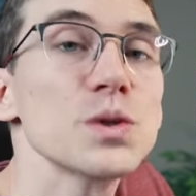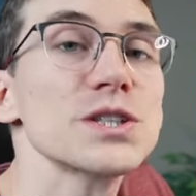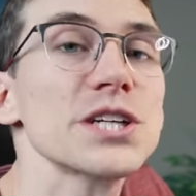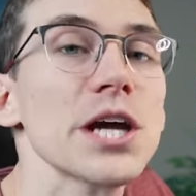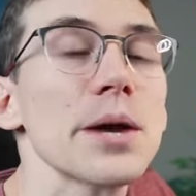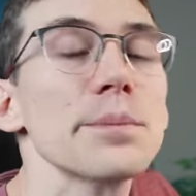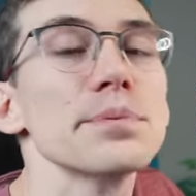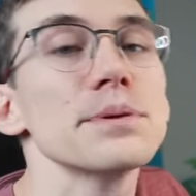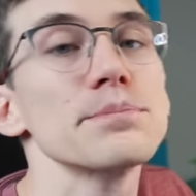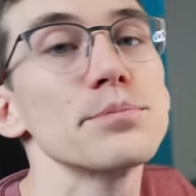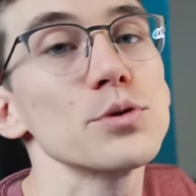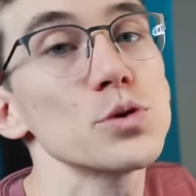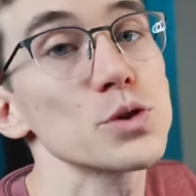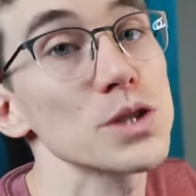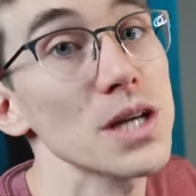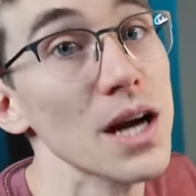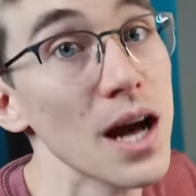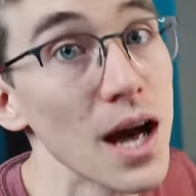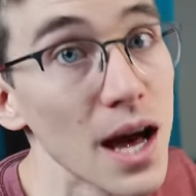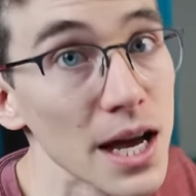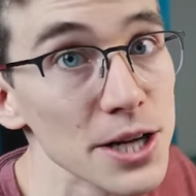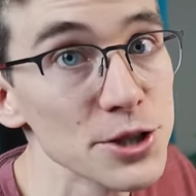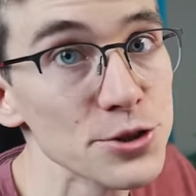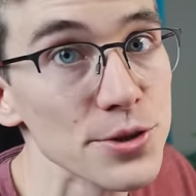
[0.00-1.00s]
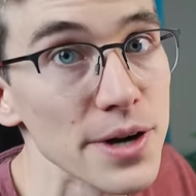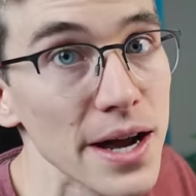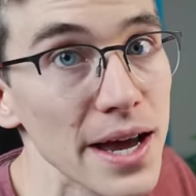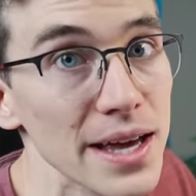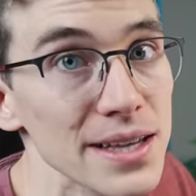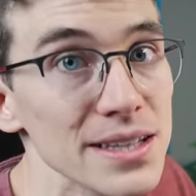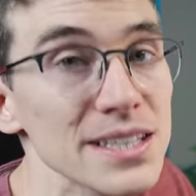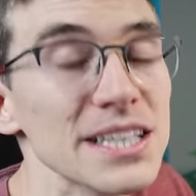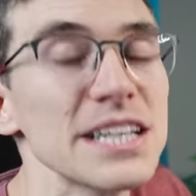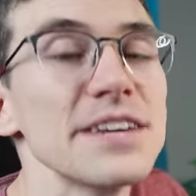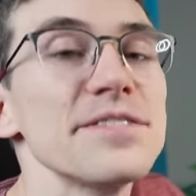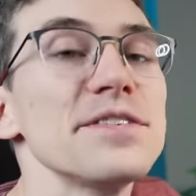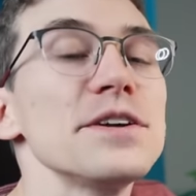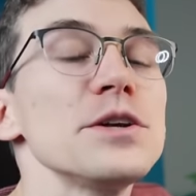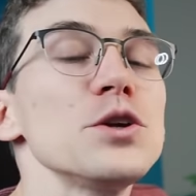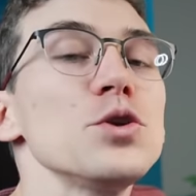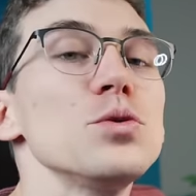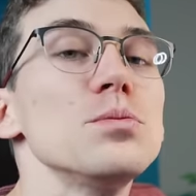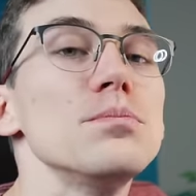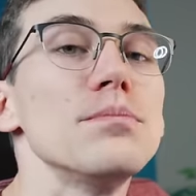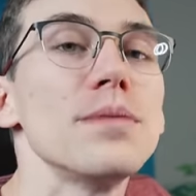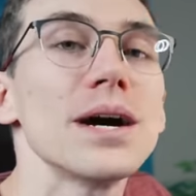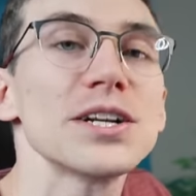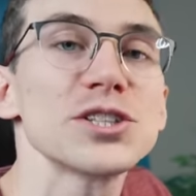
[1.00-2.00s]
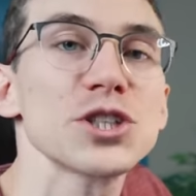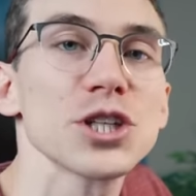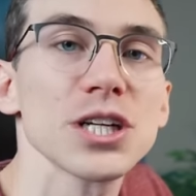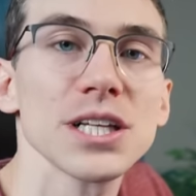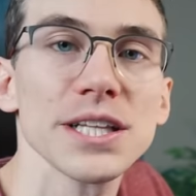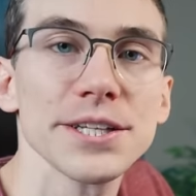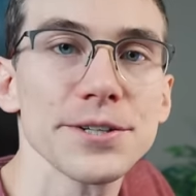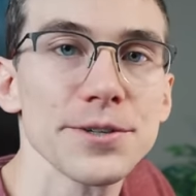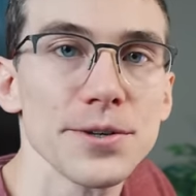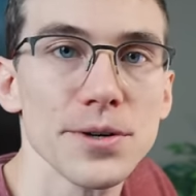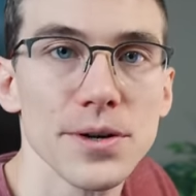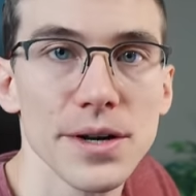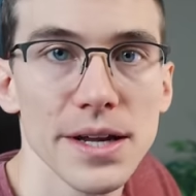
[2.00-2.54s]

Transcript: which helps boost contrast, giving you much clearer